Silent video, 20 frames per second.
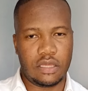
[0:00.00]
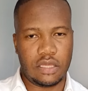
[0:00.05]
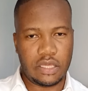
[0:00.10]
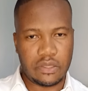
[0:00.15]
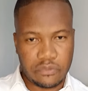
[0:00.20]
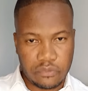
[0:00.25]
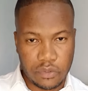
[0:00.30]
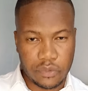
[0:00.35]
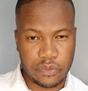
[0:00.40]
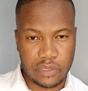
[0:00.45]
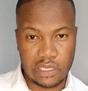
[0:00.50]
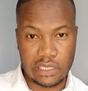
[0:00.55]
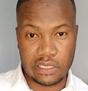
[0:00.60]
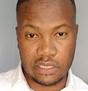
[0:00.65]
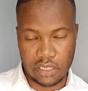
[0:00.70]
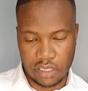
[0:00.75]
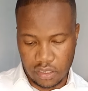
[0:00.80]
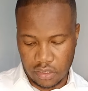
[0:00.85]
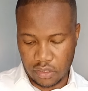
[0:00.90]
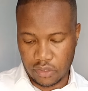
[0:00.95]
if we're really
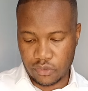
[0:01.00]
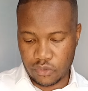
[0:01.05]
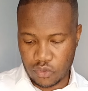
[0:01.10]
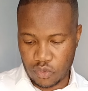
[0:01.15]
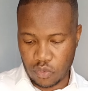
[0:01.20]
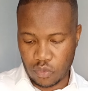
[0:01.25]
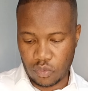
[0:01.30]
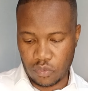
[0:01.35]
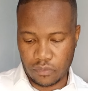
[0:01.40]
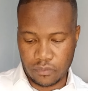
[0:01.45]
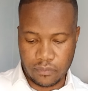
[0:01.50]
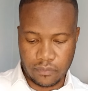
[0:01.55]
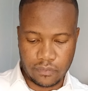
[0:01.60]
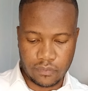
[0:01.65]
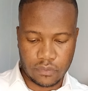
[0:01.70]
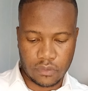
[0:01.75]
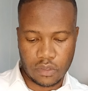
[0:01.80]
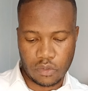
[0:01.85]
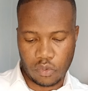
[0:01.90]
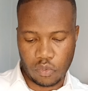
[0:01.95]
getting into
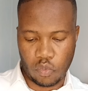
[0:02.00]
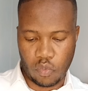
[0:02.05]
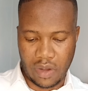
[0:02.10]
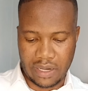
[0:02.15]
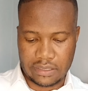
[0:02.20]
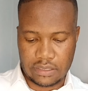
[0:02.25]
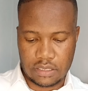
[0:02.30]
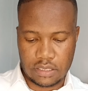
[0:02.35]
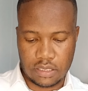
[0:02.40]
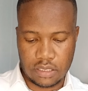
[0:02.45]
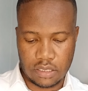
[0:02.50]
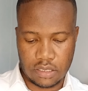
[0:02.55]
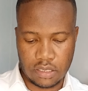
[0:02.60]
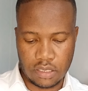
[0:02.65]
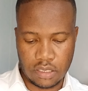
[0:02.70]
what